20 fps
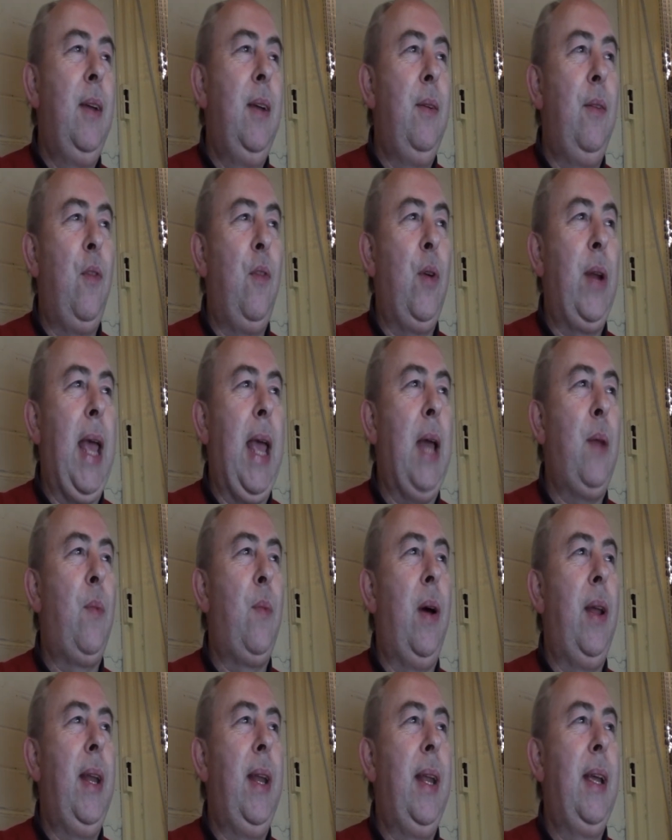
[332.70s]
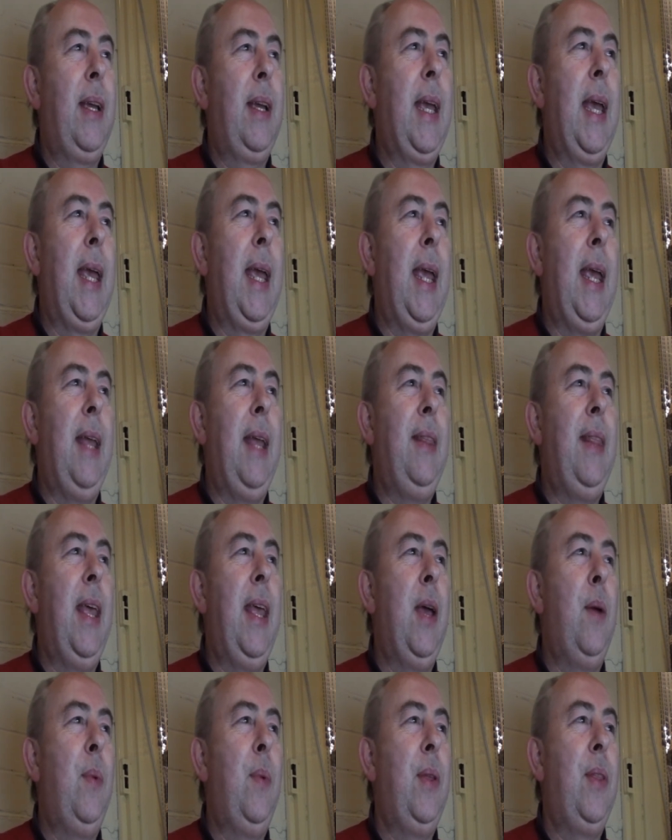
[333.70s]
We've already had one kicking in
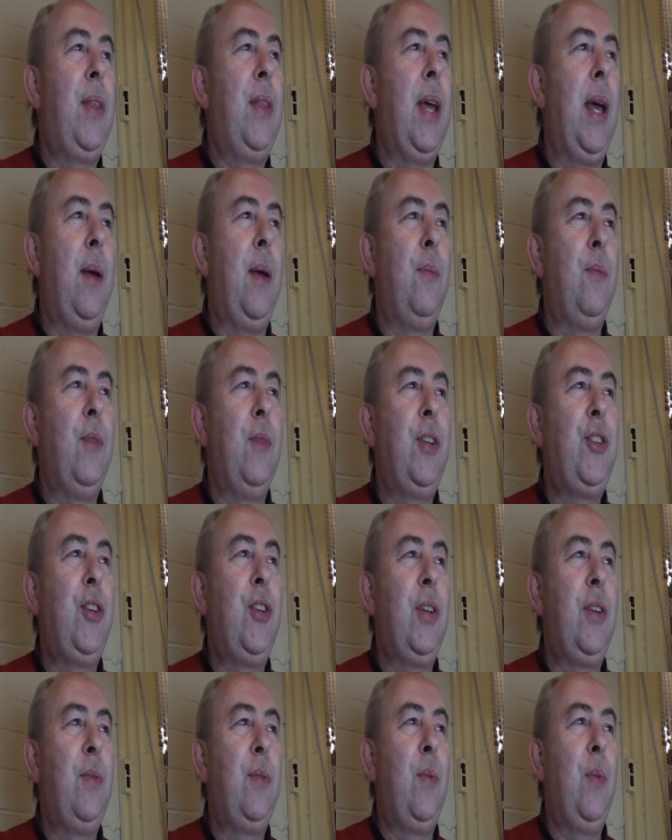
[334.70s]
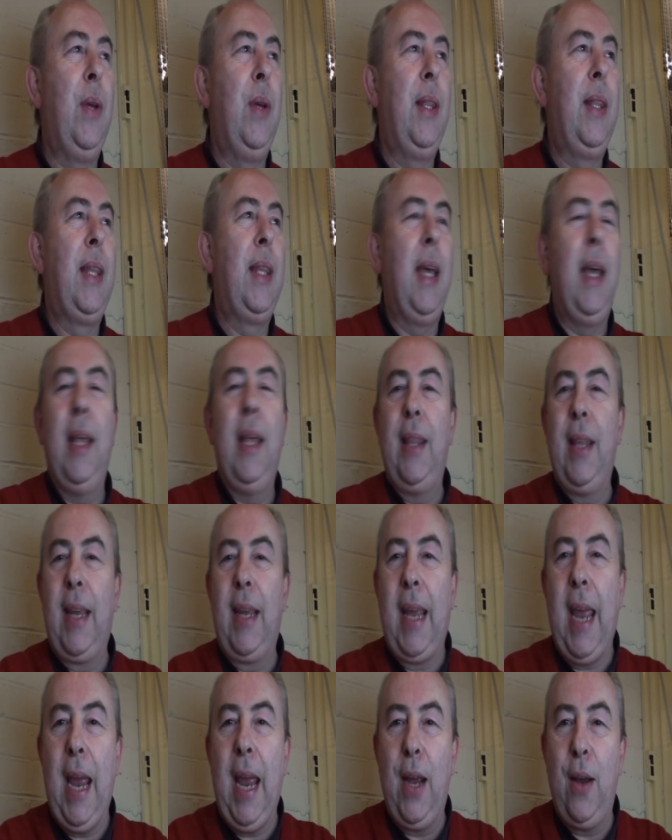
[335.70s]
there with Richard with the
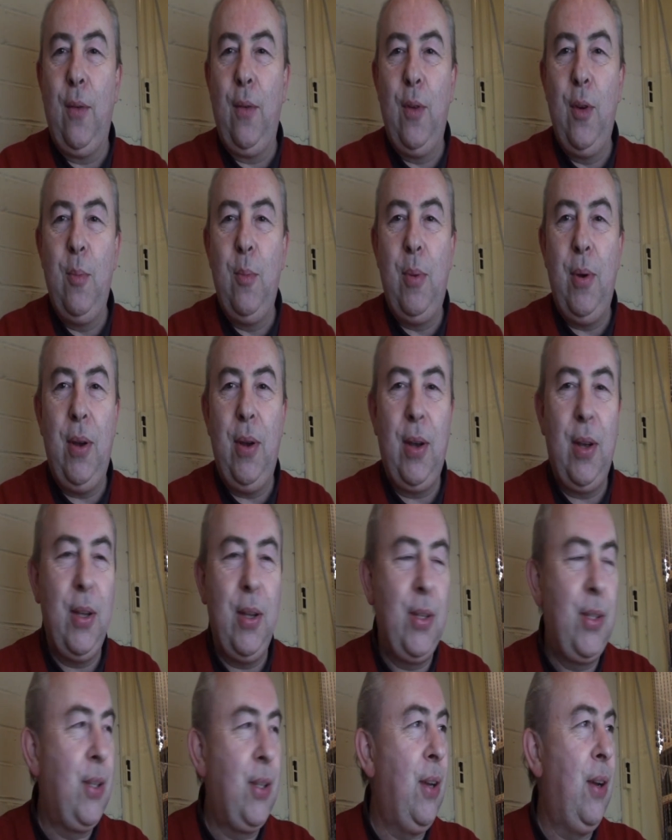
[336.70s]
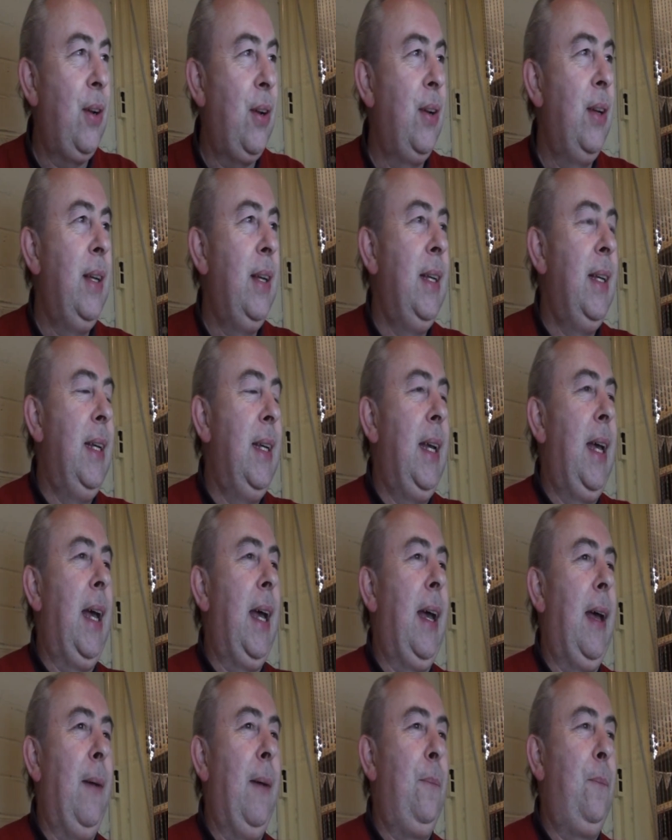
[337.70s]
kangaroo burger, so
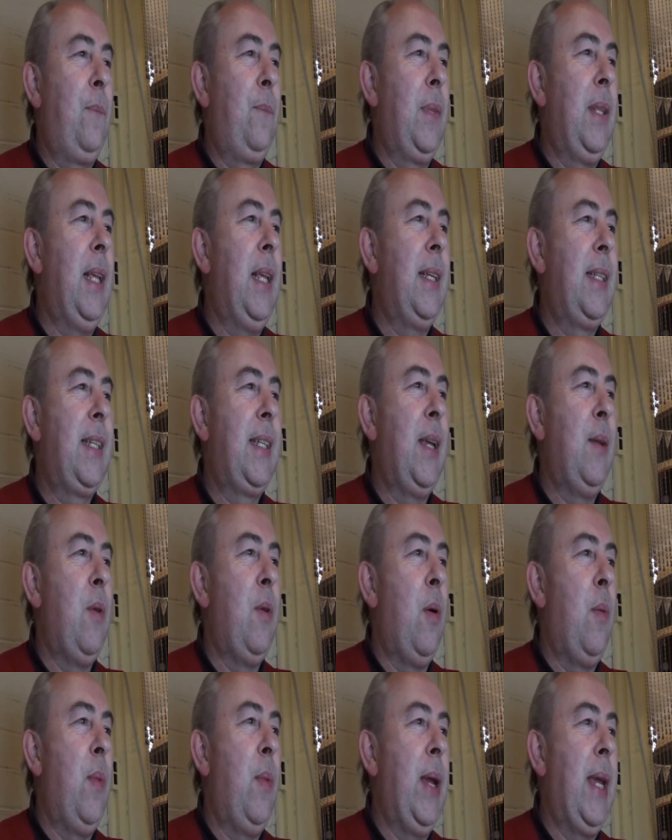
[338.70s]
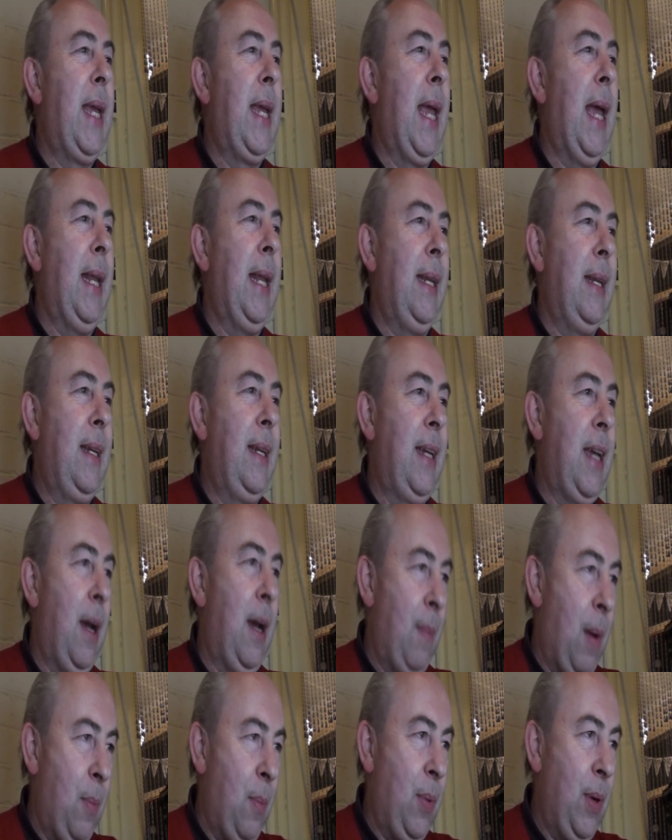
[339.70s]
let's see what we can
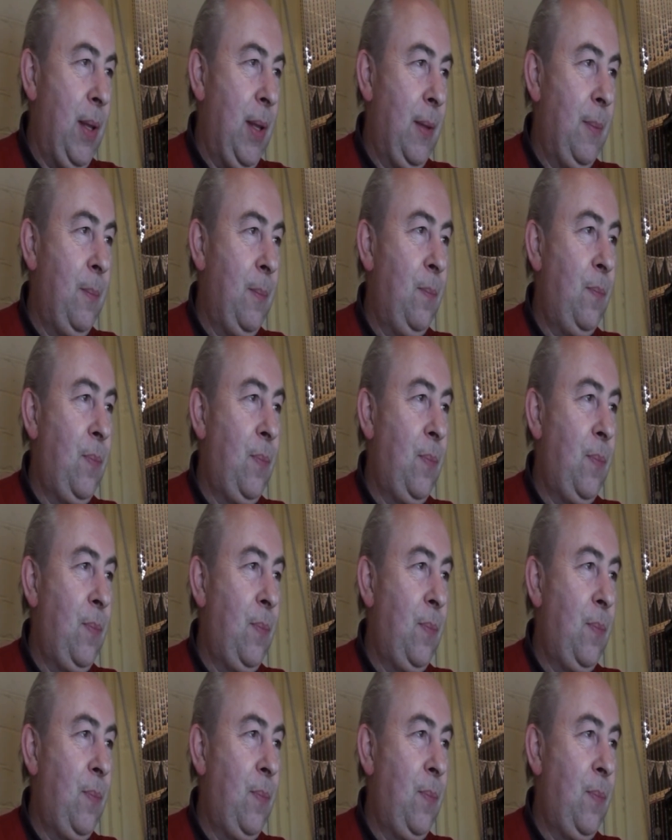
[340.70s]
come up with.